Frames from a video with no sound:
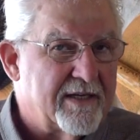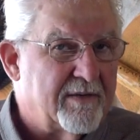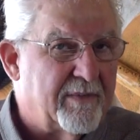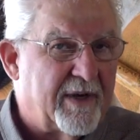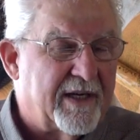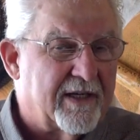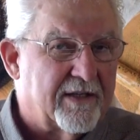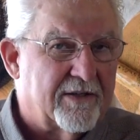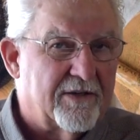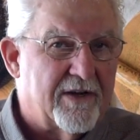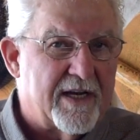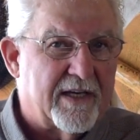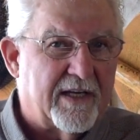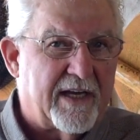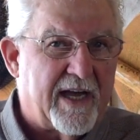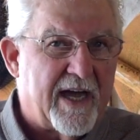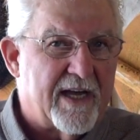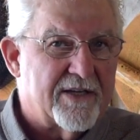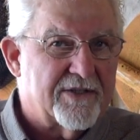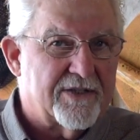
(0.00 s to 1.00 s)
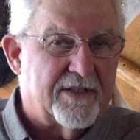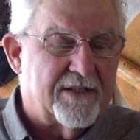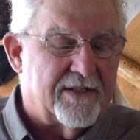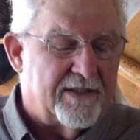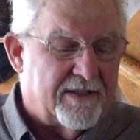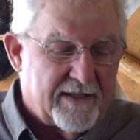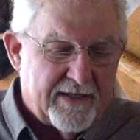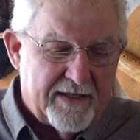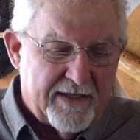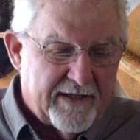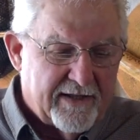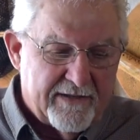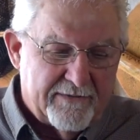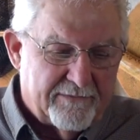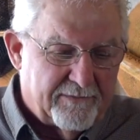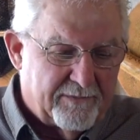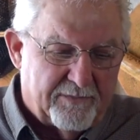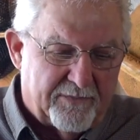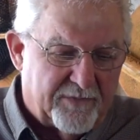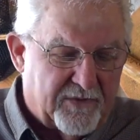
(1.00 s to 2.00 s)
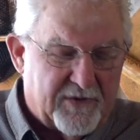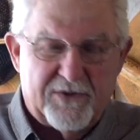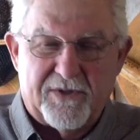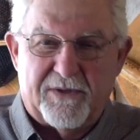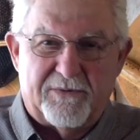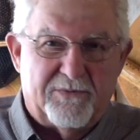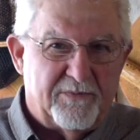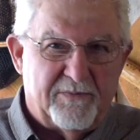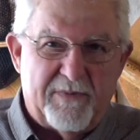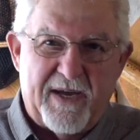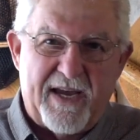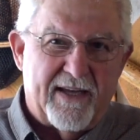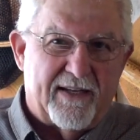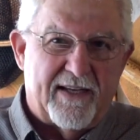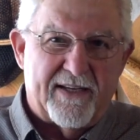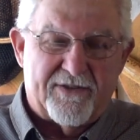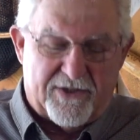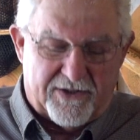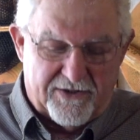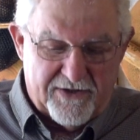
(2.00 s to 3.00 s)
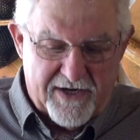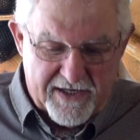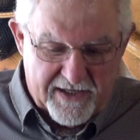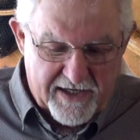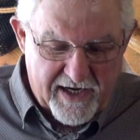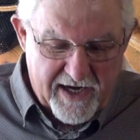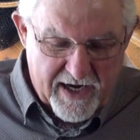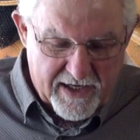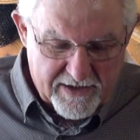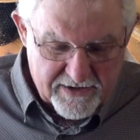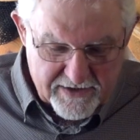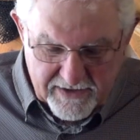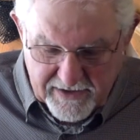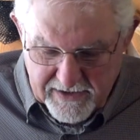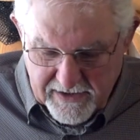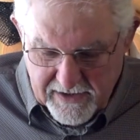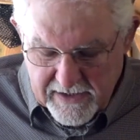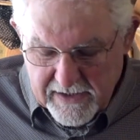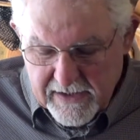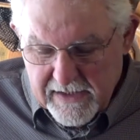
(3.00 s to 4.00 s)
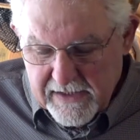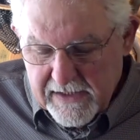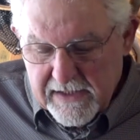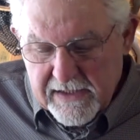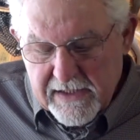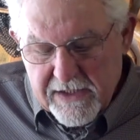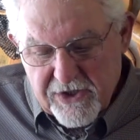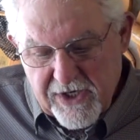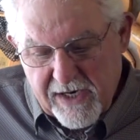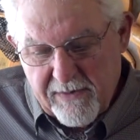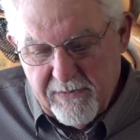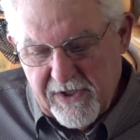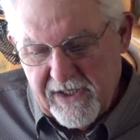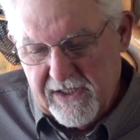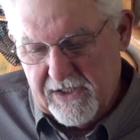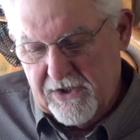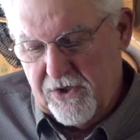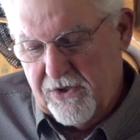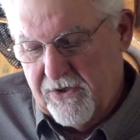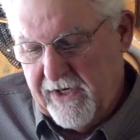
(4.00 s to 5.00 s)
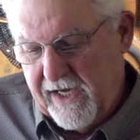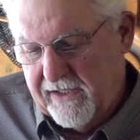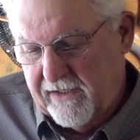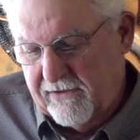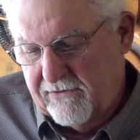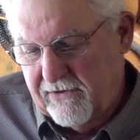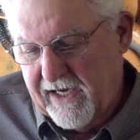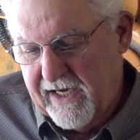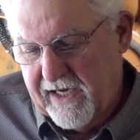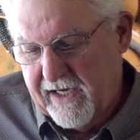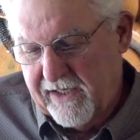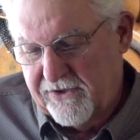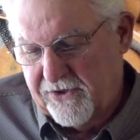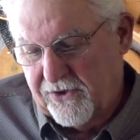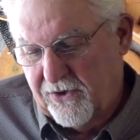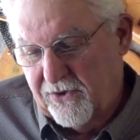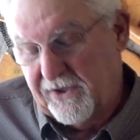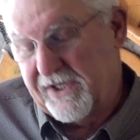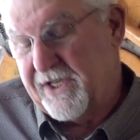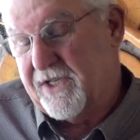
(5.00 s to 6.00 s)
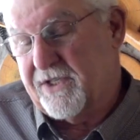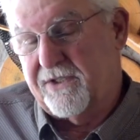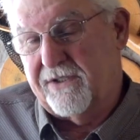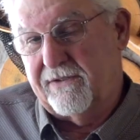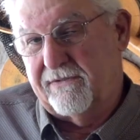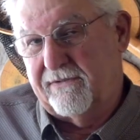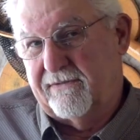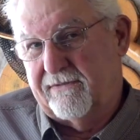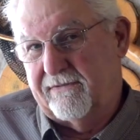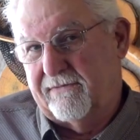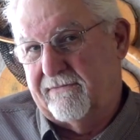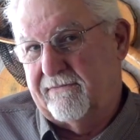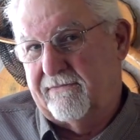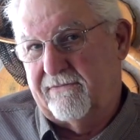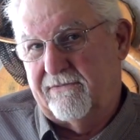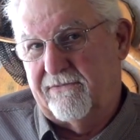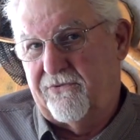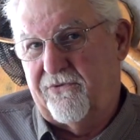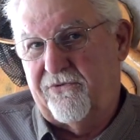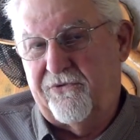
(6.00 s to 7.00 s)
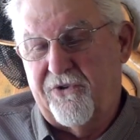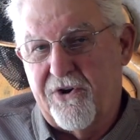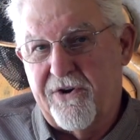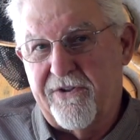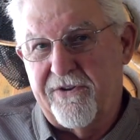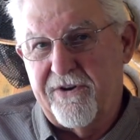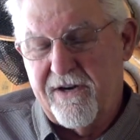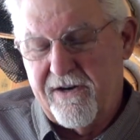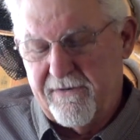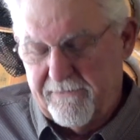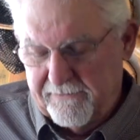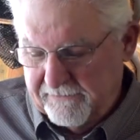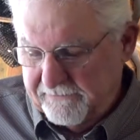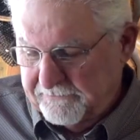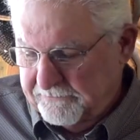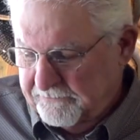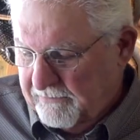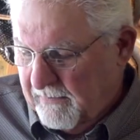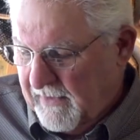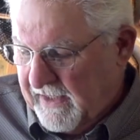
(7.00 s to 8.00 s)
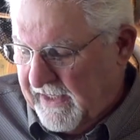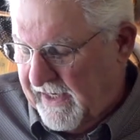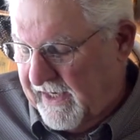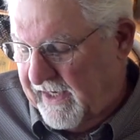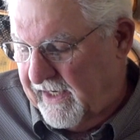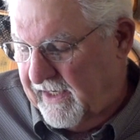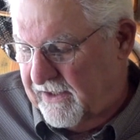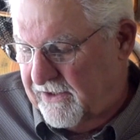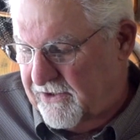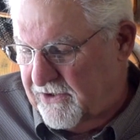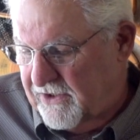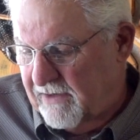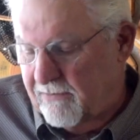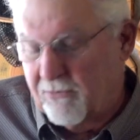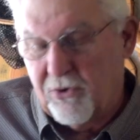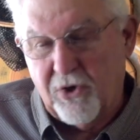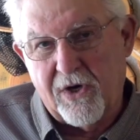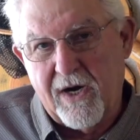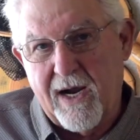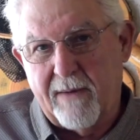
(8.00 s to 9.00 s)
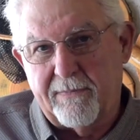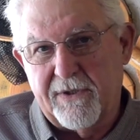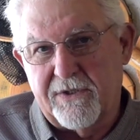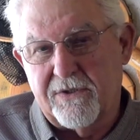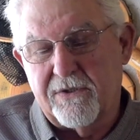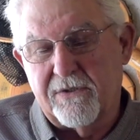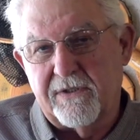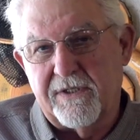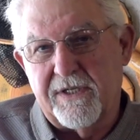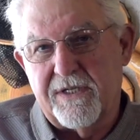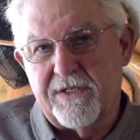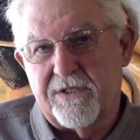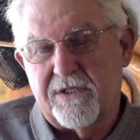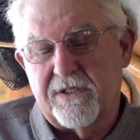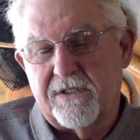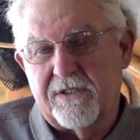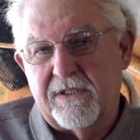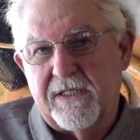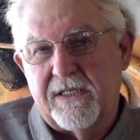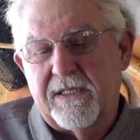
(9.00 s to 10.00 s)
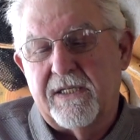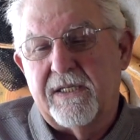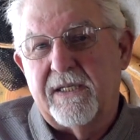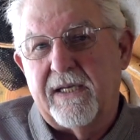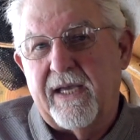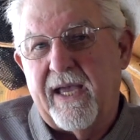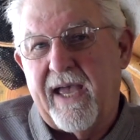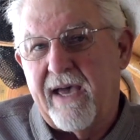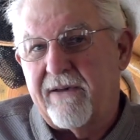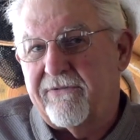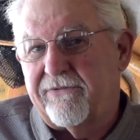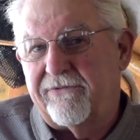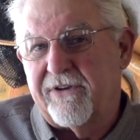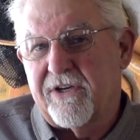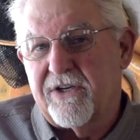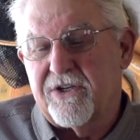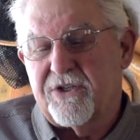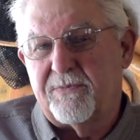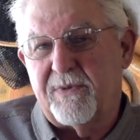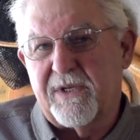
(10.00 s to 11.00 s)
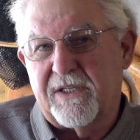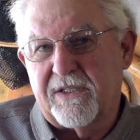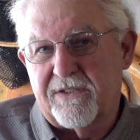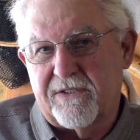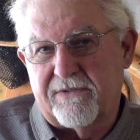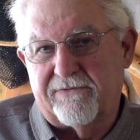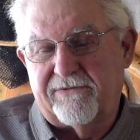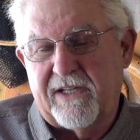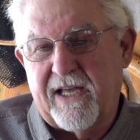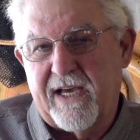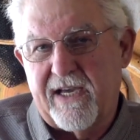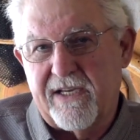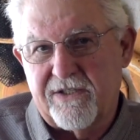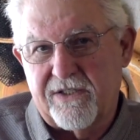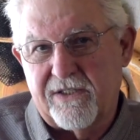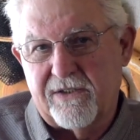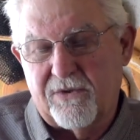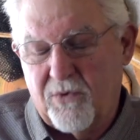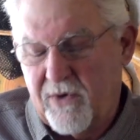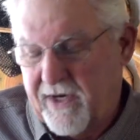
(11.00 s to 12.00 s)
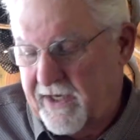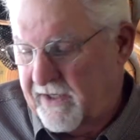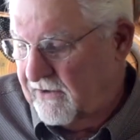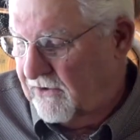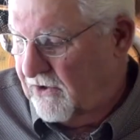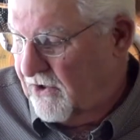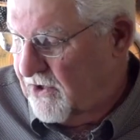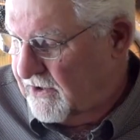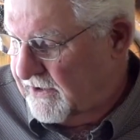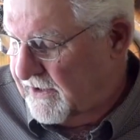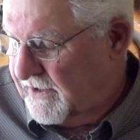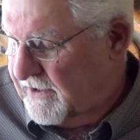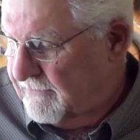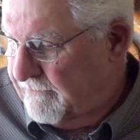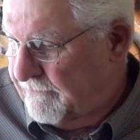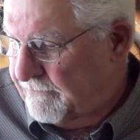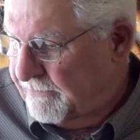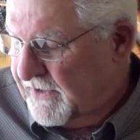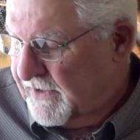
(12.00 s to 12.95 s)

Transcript: You make a great cast and say, man, that's a great cast. Same thing in two-handed rods, only it's further and you get more opportunities at fish because the fly is in the water longer.